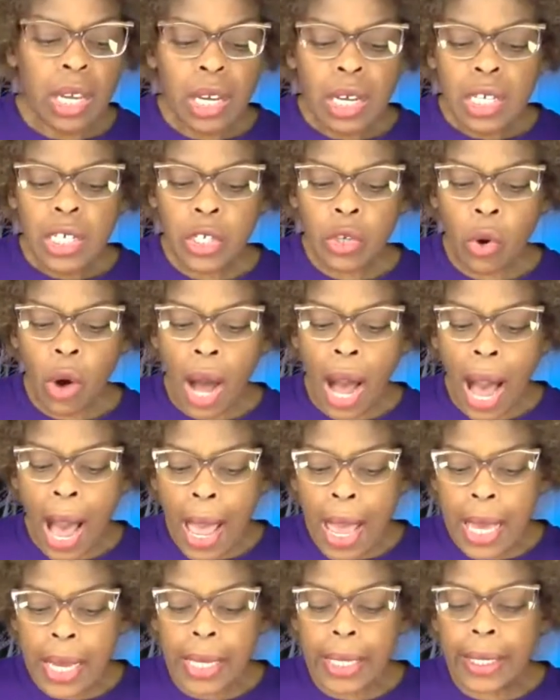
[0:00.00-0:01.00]
So
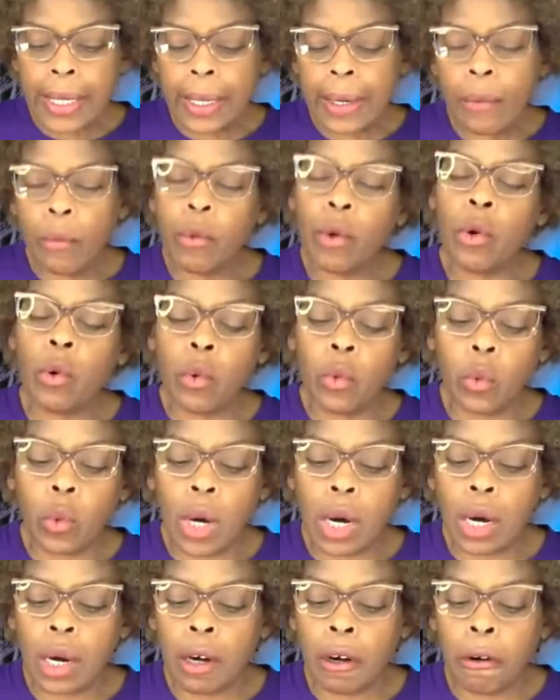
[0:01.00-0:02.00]
I will,
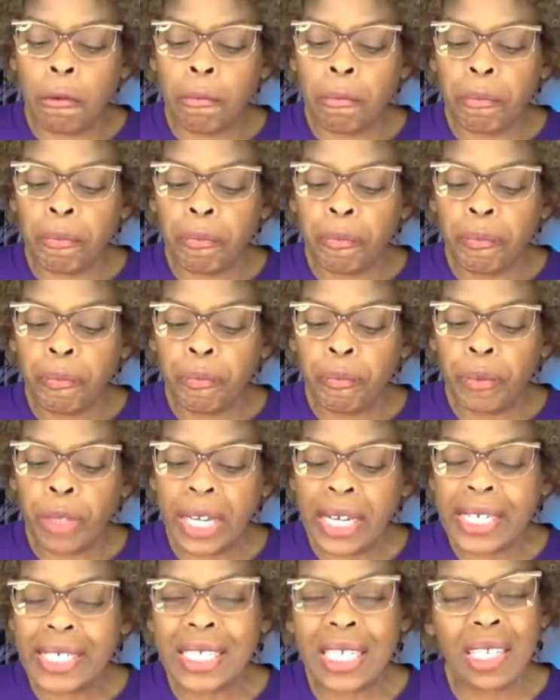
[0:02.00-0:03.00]

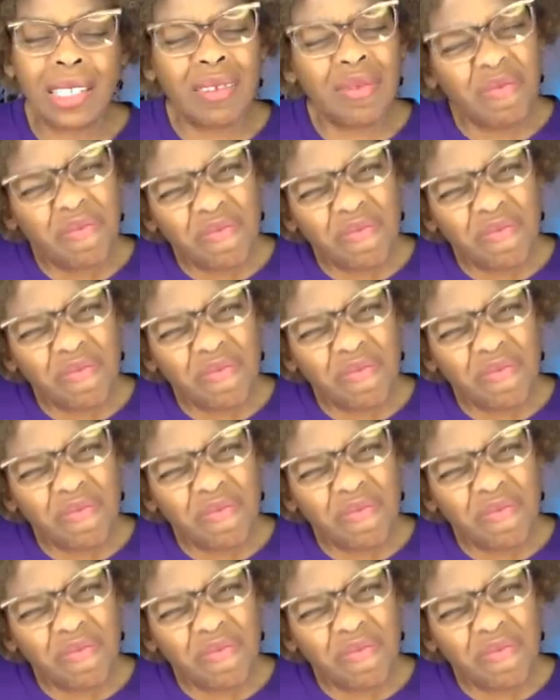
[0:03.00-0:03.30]
like I said,